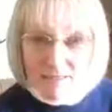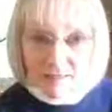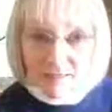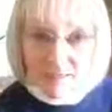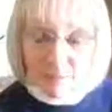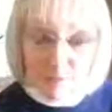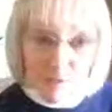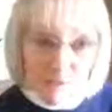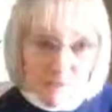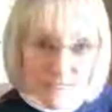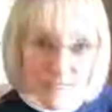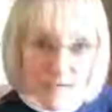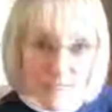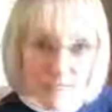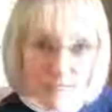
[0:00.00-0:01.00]
keep those
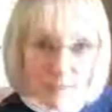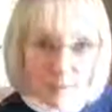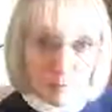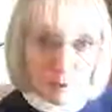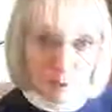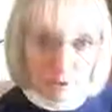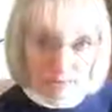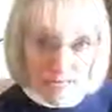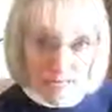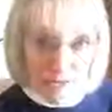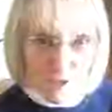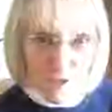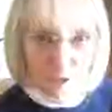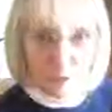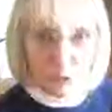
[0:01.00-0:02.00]
lines of
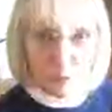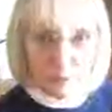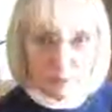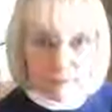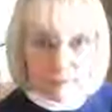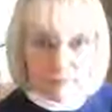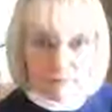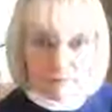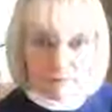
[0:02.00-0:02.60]
communication open.